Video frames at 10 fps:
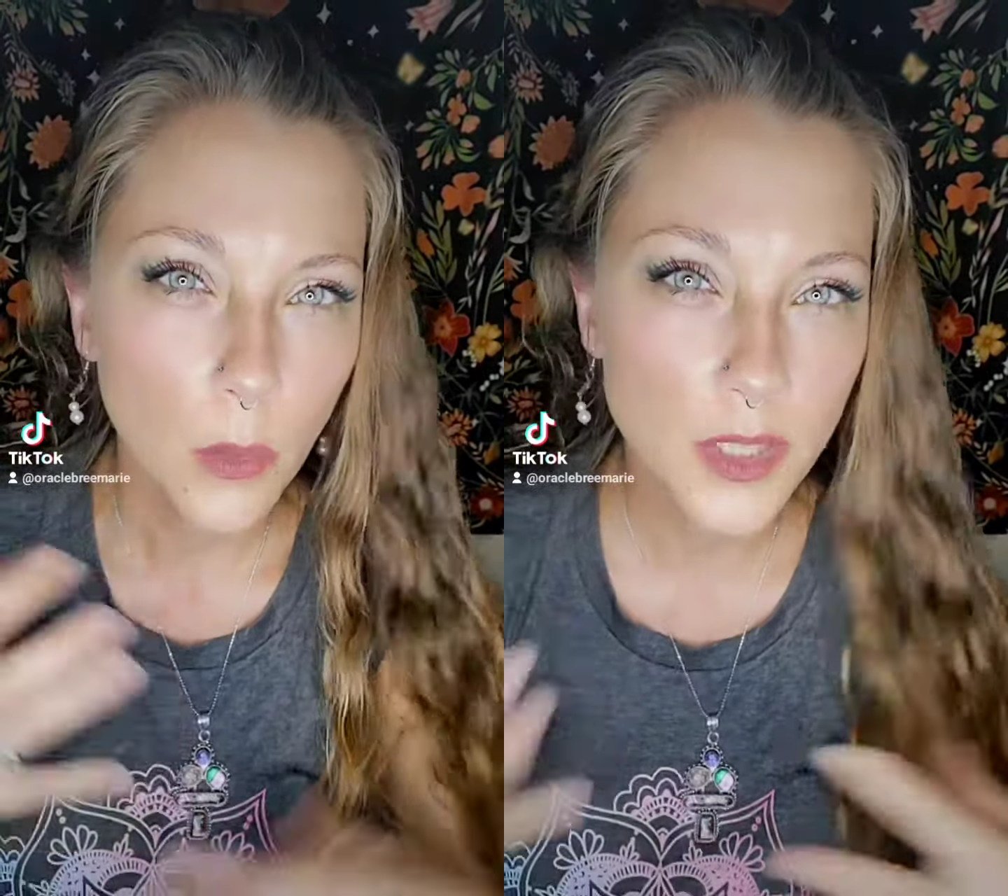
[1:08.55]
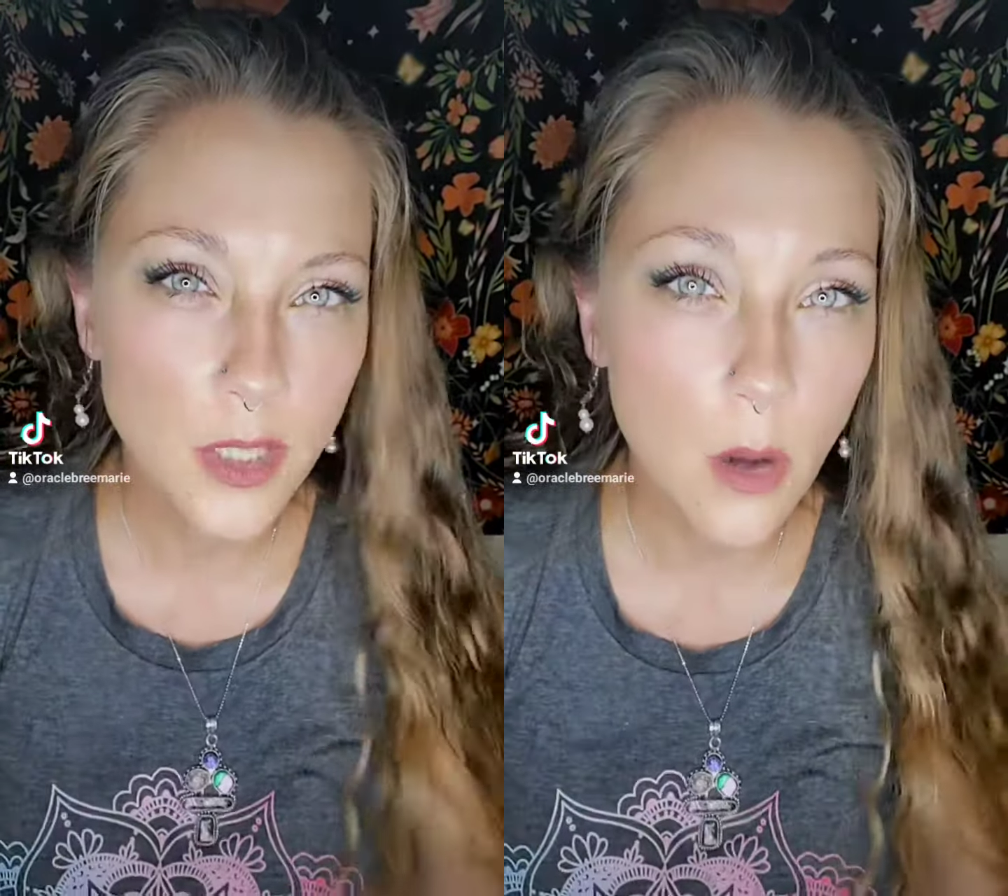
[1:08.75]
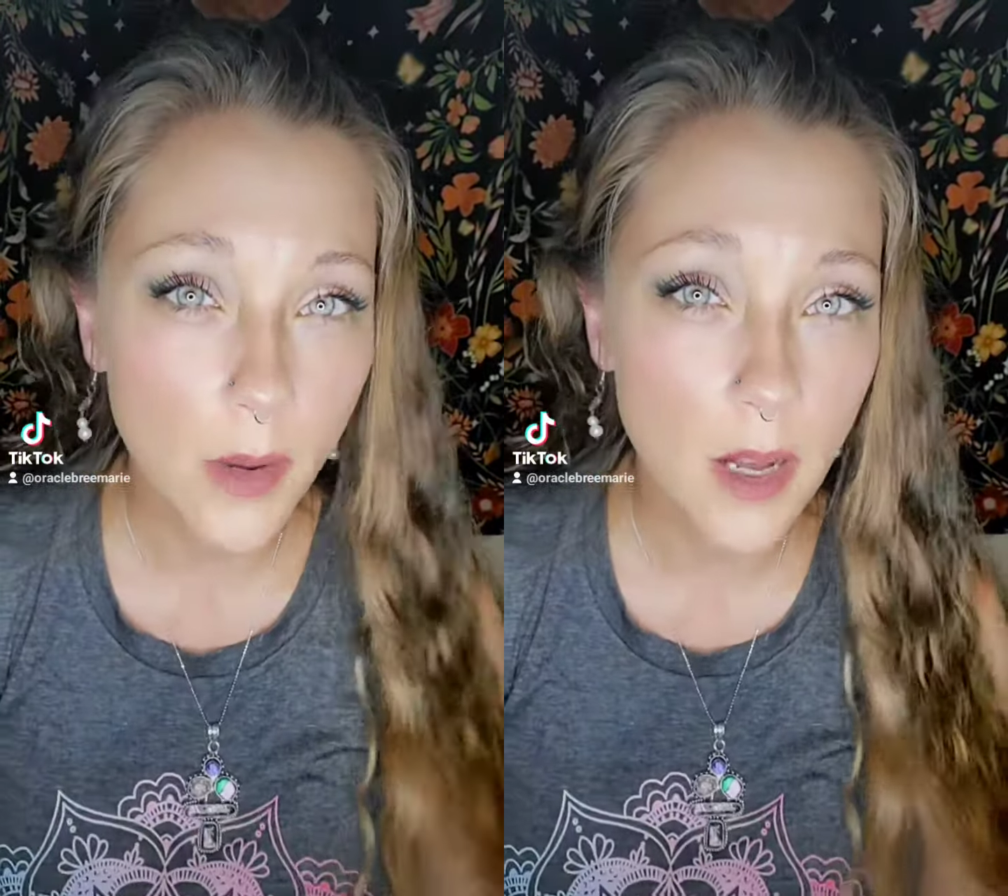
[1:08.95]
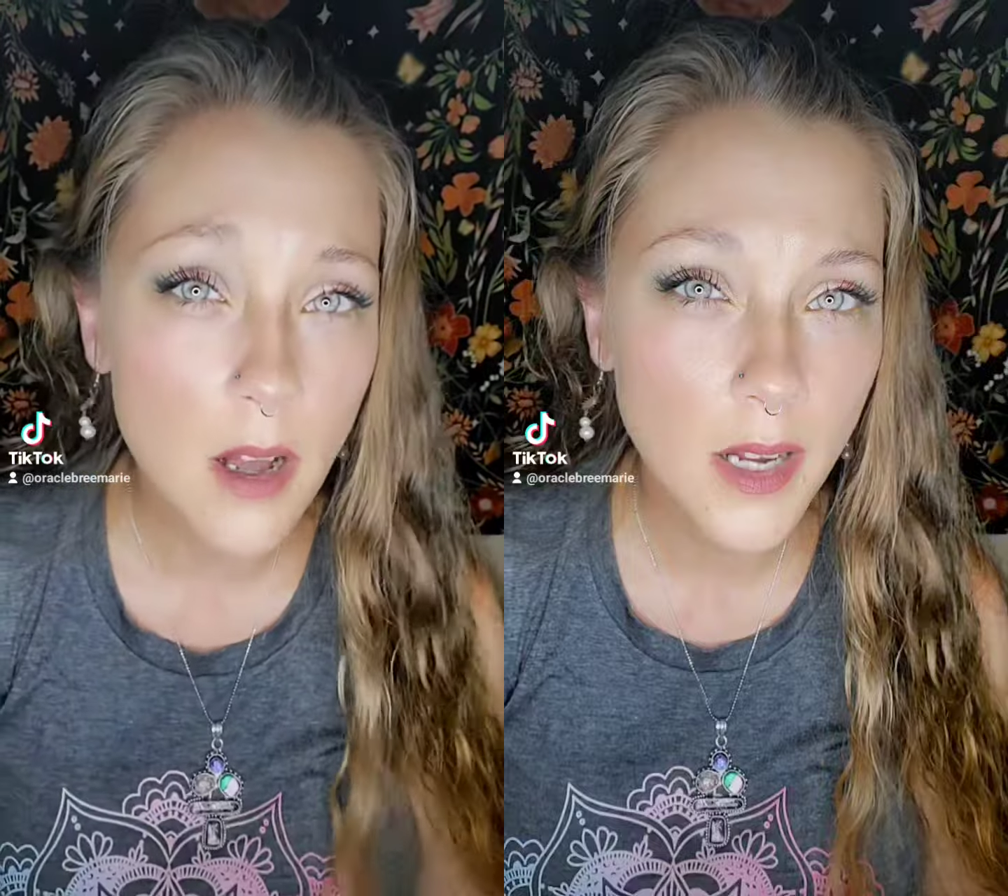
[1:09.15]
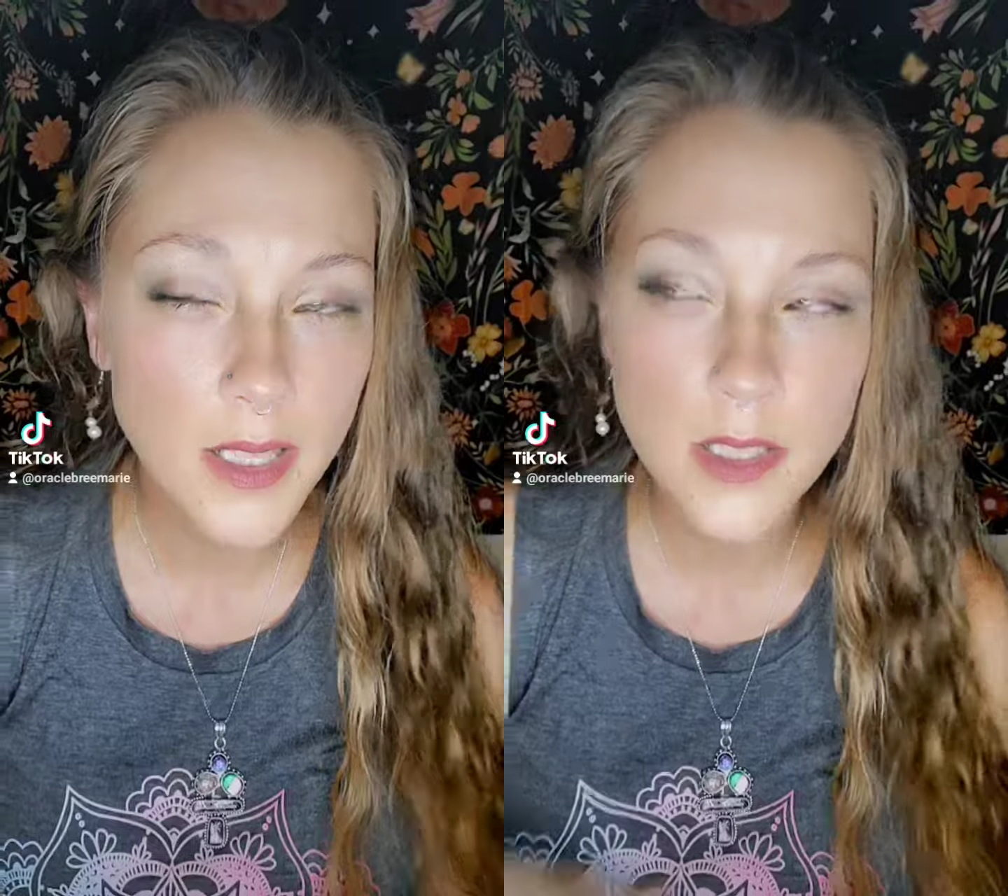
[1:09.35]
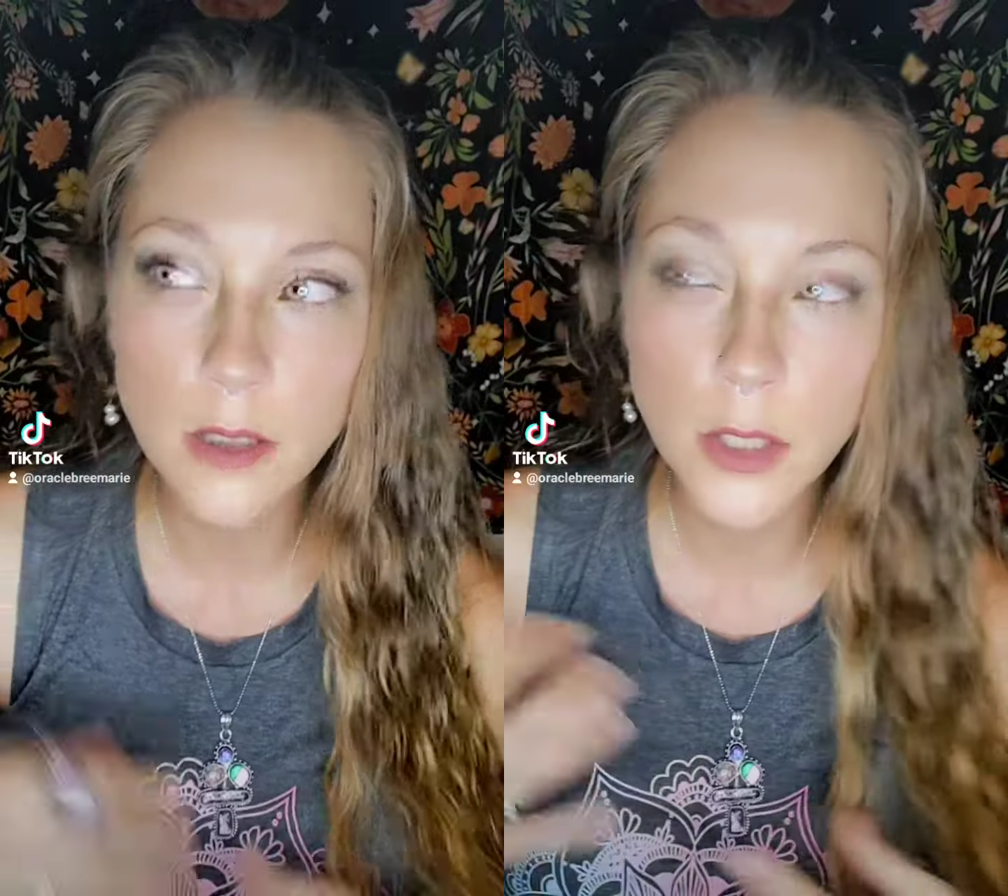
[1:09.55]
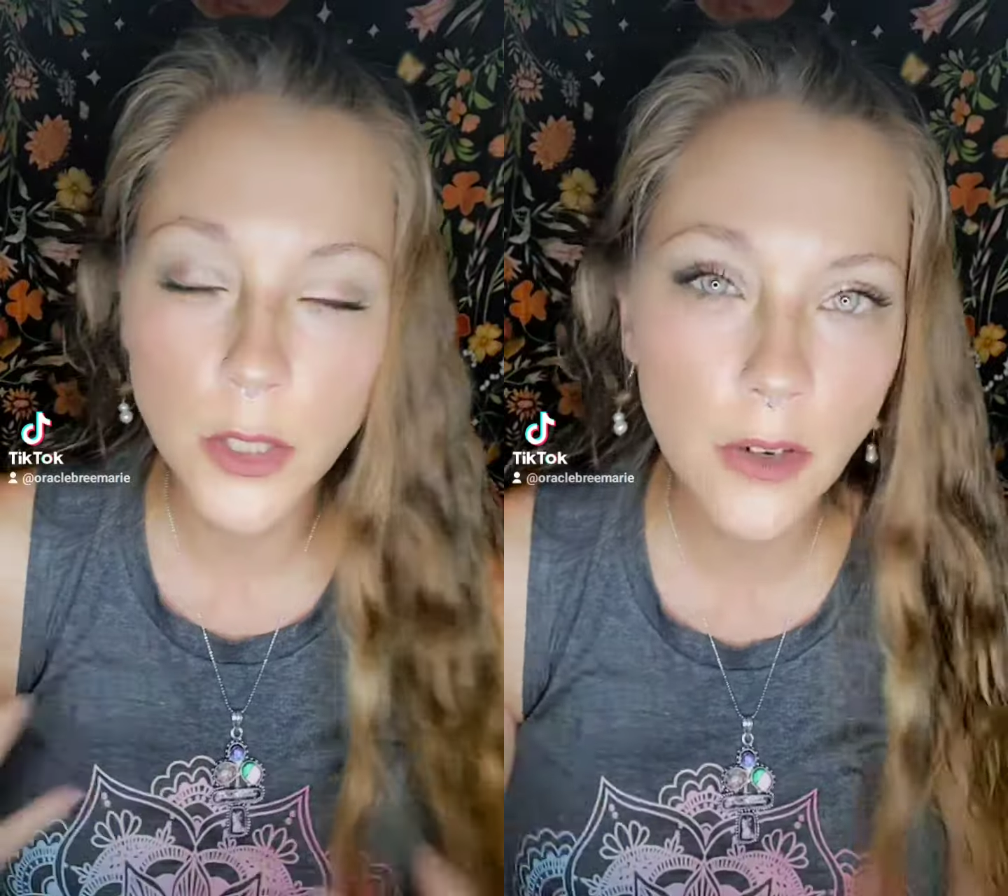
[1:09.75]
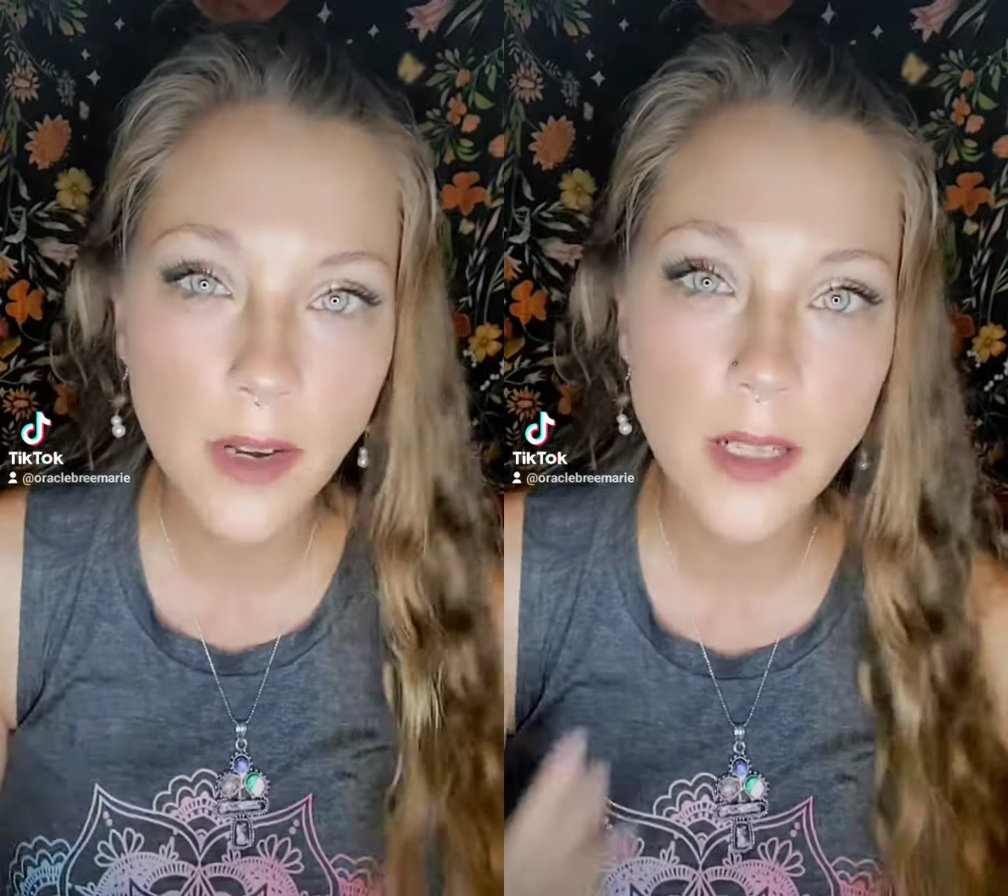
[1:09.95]
What's going on is the
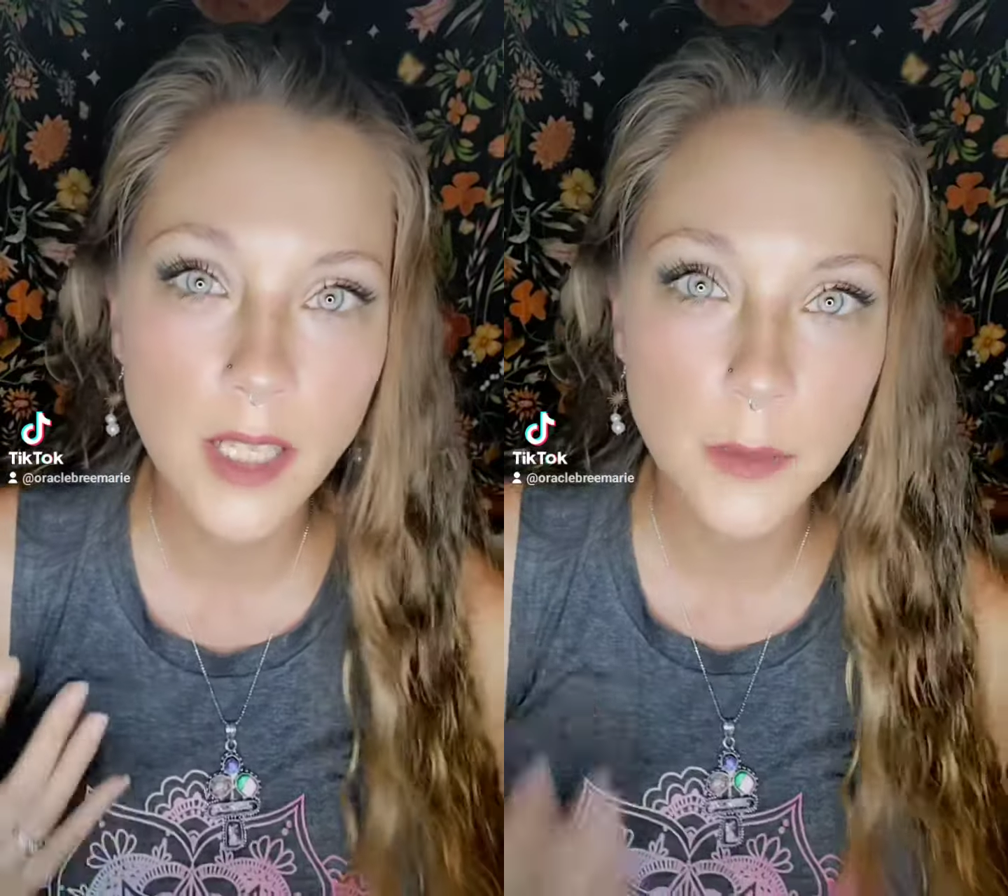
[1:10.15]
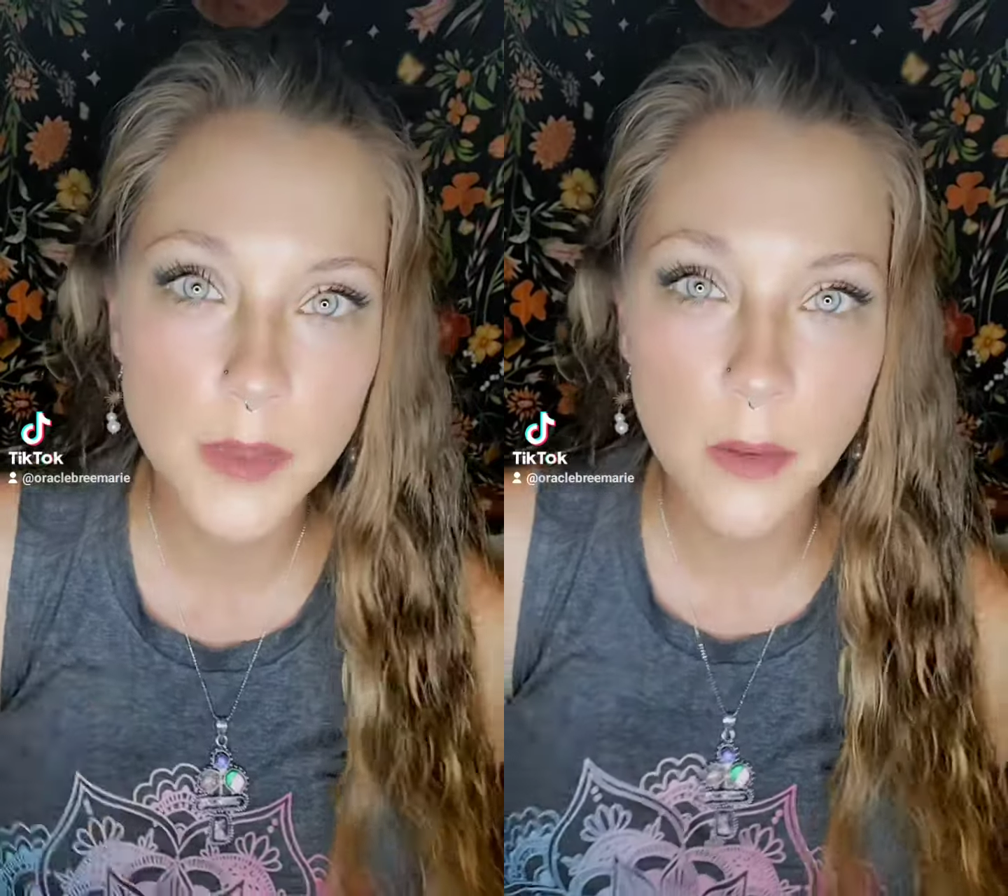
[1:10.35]
lunar eclipse